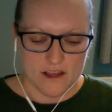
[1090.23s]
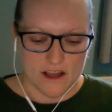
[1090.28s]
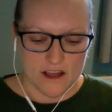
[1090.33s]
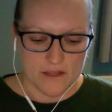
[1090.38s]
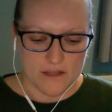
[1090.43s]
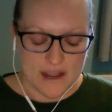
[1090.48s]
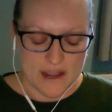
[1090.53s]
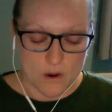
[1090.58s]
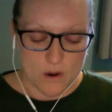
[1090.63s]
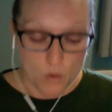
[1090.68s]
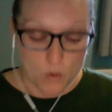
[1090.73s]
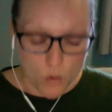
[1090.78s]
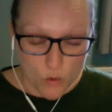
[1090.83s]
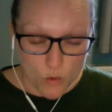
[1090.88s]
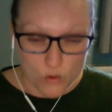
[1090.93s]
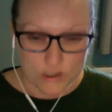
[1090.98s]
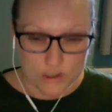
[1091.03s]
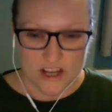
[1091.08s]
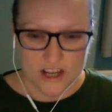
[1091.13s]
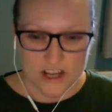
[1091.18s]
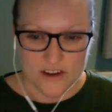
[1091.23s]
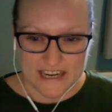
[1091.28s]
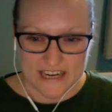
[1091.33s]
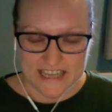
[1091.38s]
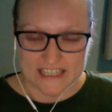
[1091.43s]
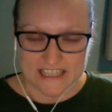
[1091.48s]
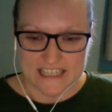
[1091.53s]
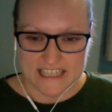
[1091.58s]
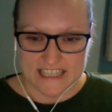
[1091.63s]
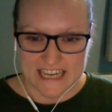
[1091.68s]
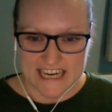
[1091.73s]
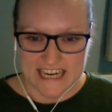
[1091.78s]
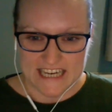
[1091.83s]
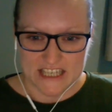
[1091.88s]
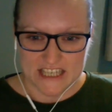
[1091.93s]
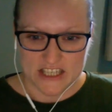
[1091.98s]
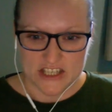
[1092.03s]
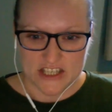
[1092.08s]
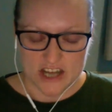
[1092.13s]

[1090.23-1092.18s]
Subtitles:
they also need to teach